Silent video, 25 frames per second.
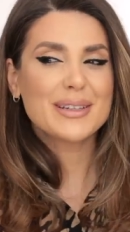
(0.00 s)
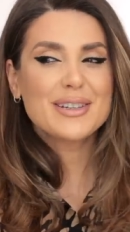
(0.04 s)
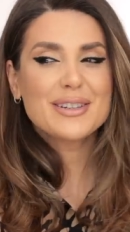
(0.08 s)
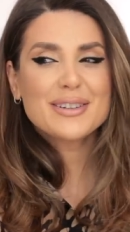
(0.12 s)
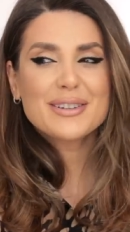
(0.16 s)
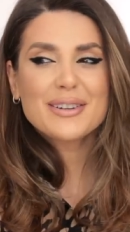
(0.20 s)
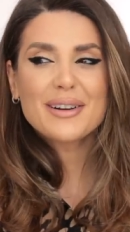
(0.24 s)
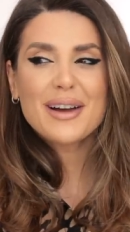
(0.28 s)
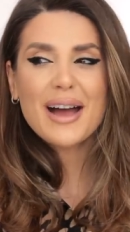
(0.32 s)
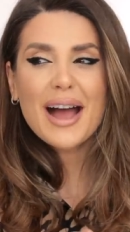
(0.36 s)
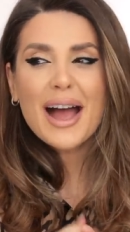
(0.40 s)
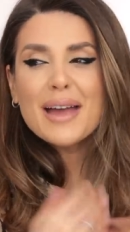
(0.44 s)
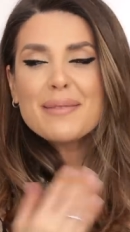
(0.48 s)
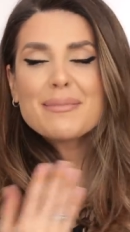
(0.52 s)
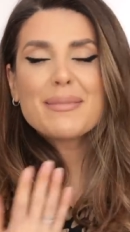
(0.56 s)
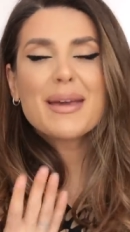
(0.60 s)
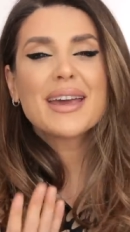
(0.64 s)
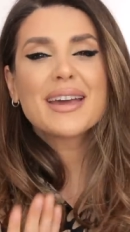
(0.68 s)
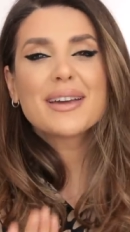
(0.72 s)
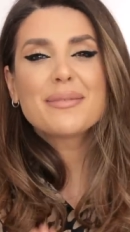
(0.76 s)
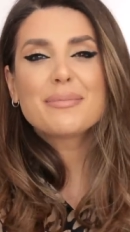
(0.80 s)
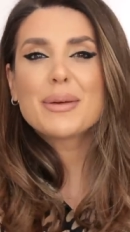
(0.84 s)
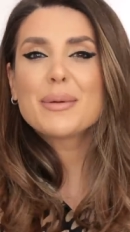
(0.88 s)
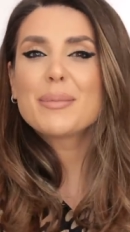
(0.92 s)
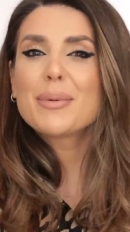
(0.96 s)
But you know, I
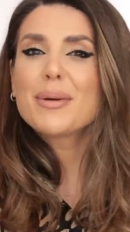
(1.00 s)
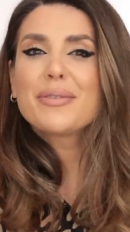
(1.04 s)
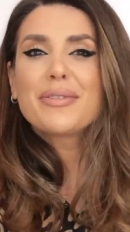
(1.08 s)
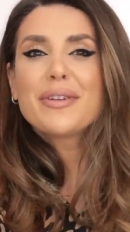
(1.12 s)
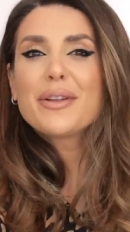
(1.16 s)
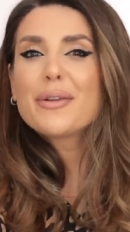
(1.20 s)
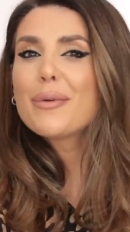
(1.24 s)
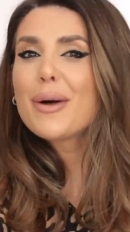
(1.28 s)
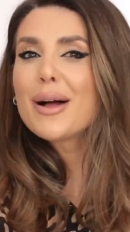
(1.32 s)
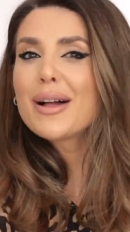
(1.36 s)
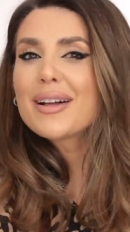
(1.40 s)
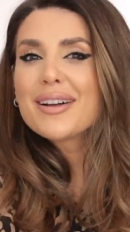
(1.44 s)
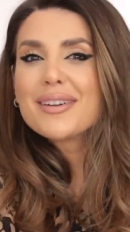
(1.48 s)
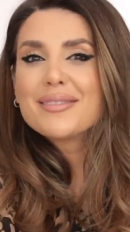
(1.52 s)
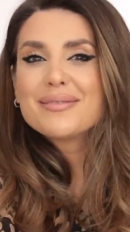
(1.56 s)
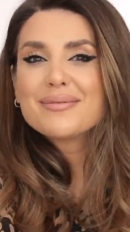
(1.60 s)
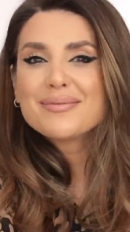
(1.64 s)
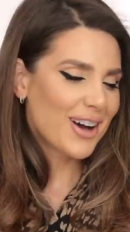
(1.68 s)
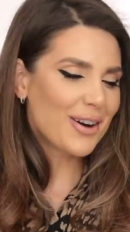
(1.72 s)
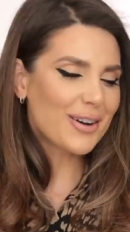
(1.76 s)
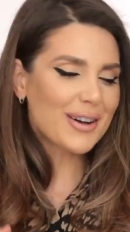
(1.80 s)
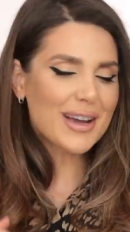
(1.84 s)
make people feel welcome.